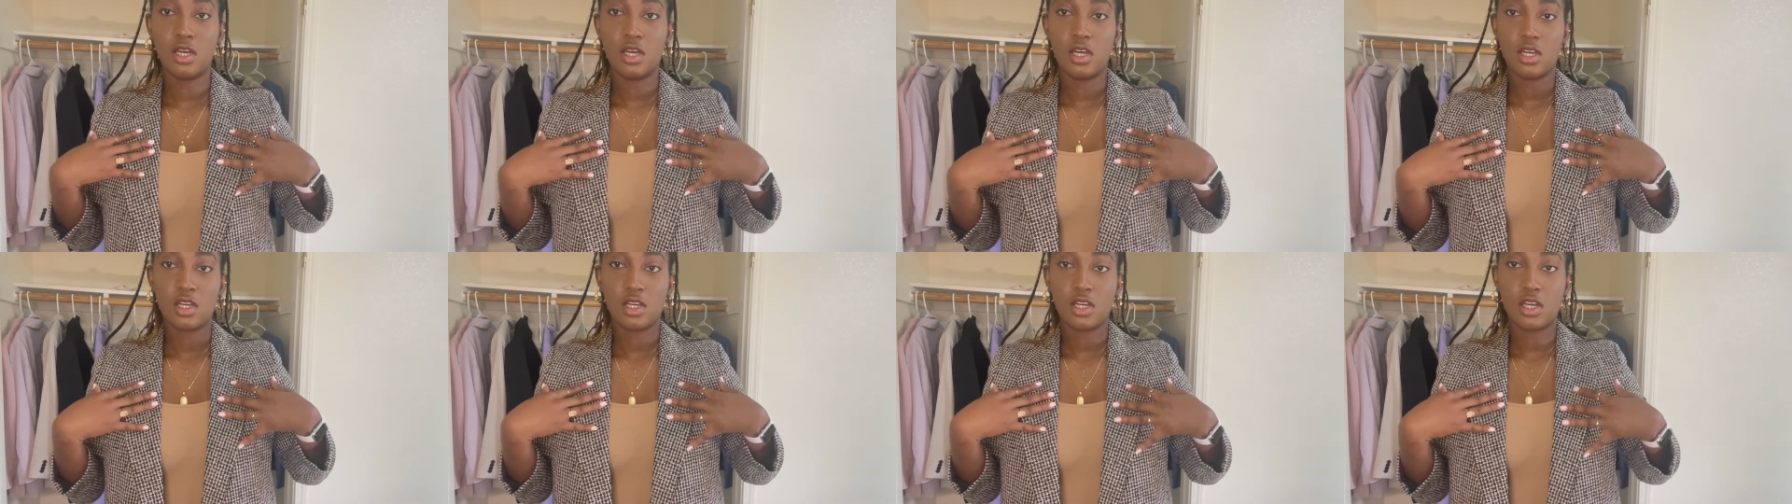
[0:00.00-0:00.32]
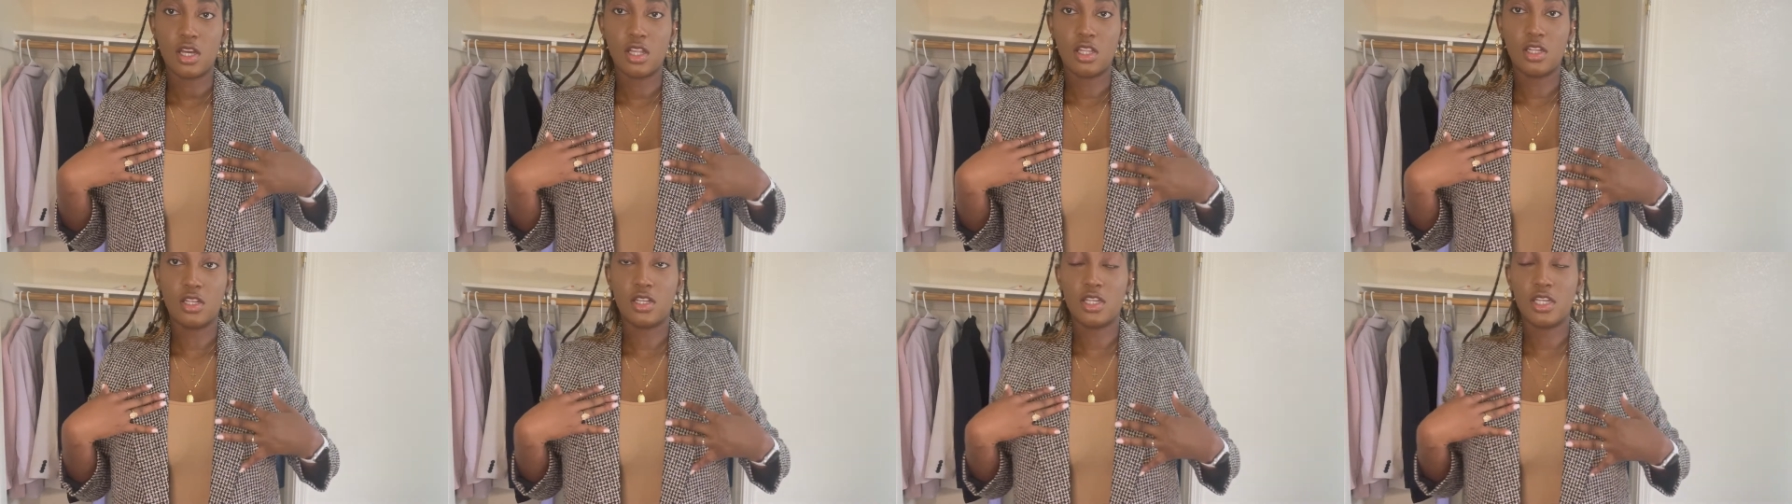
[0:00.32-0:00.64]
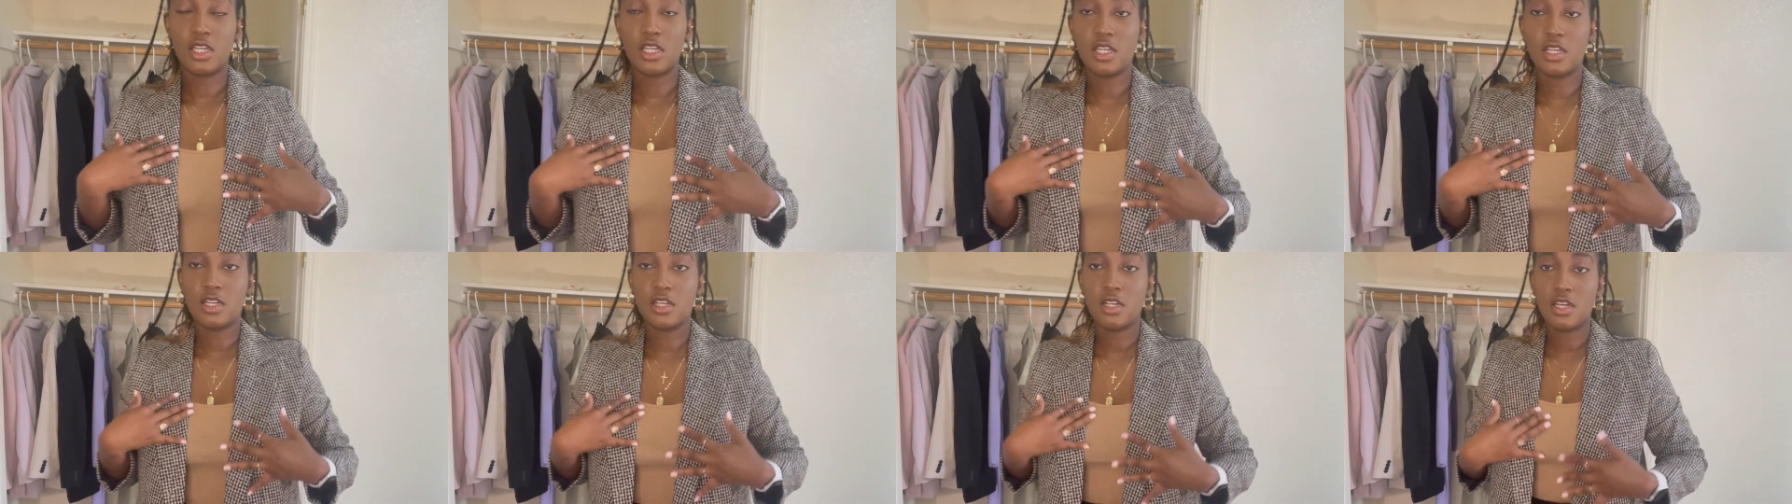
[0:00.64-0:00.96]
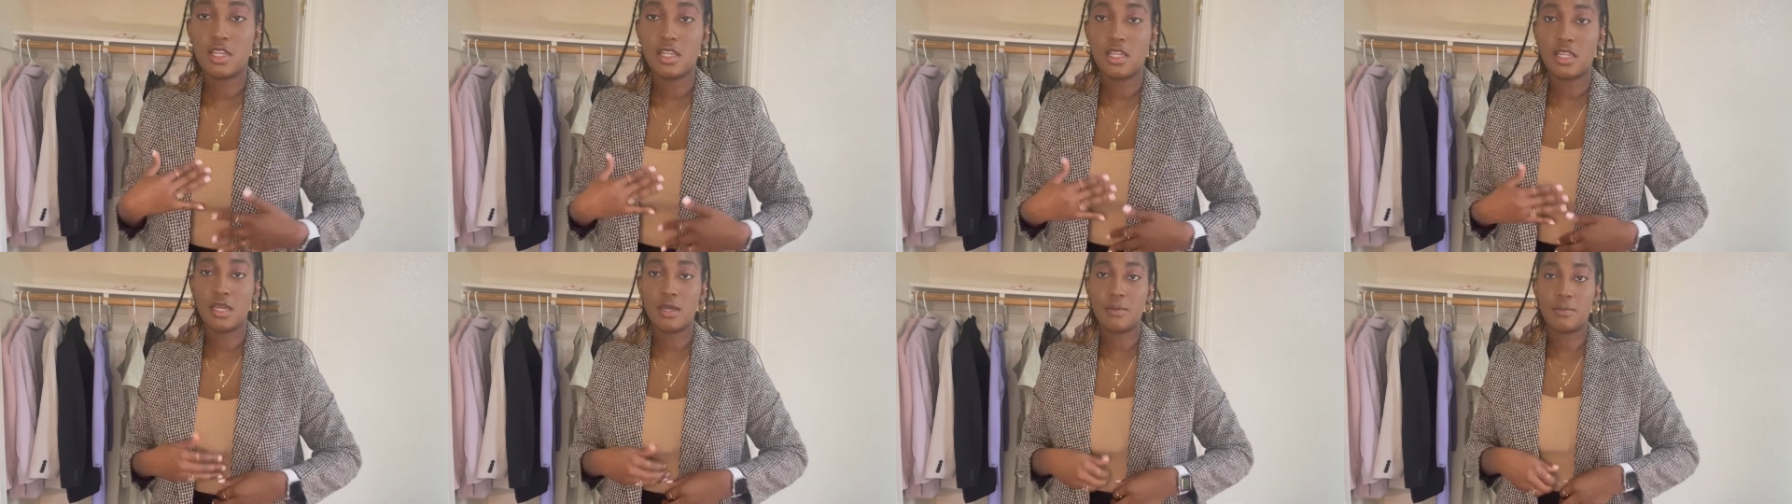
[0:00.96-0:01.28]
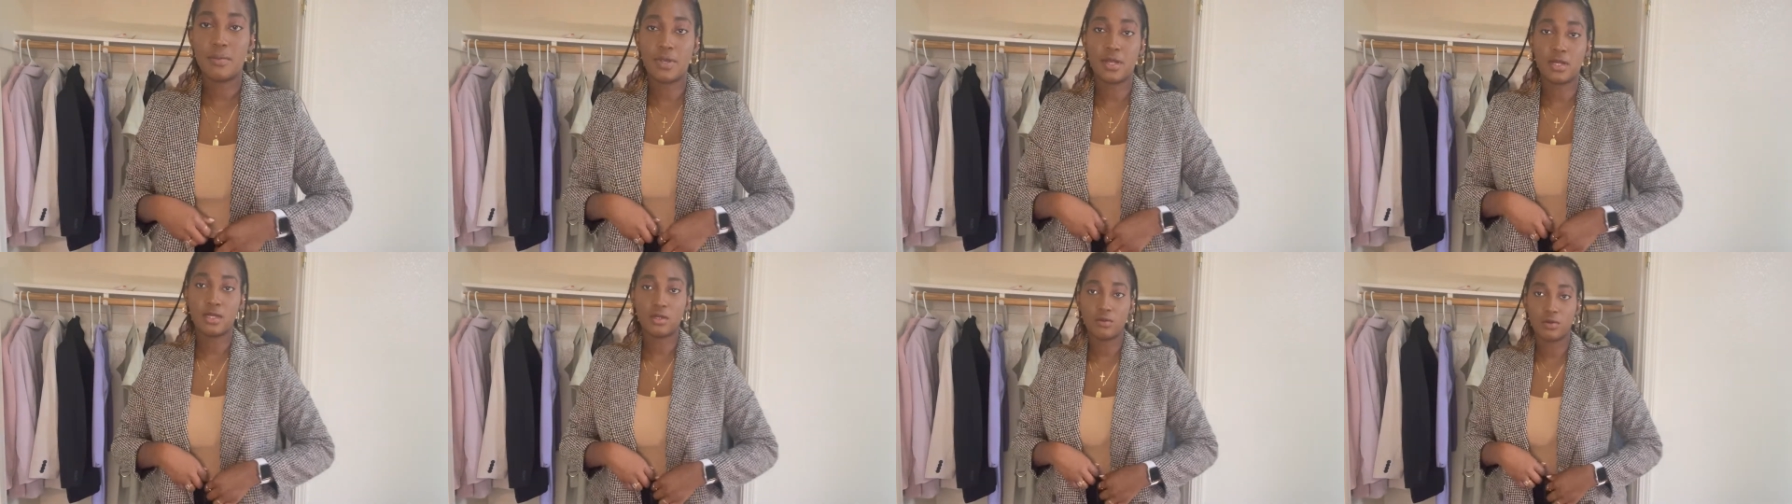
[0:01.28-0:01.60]
color here. And then I
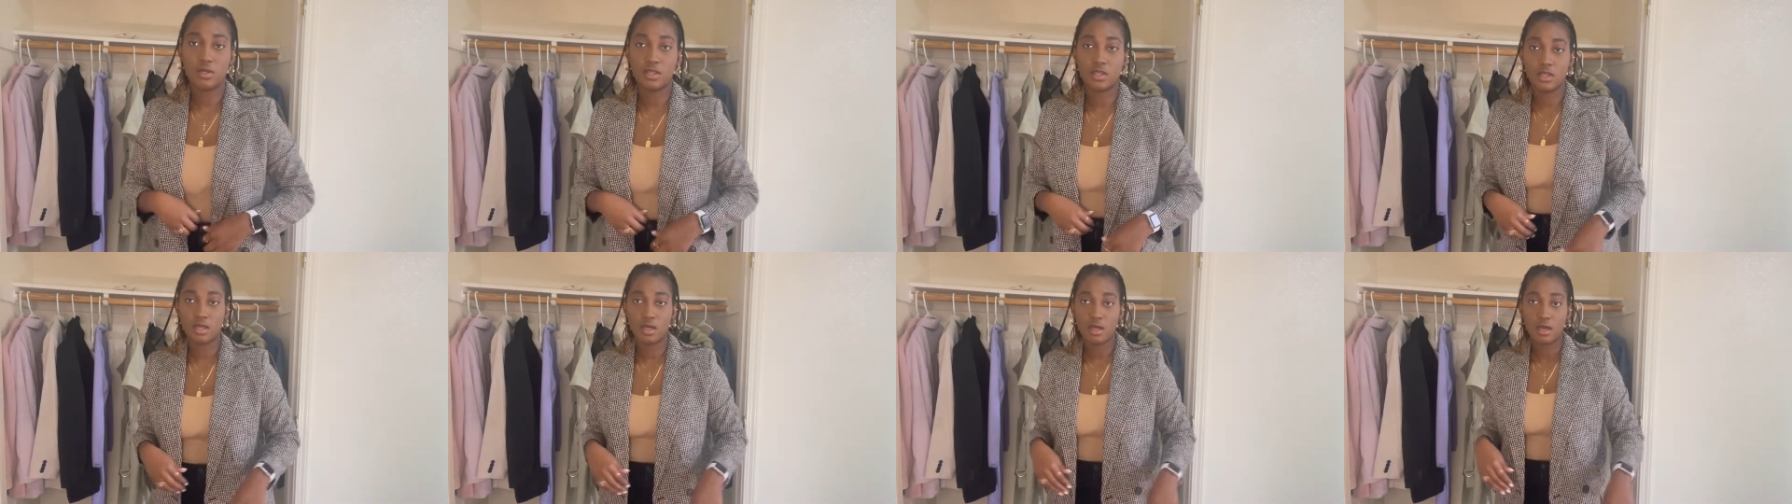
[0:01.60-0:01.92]
paired it with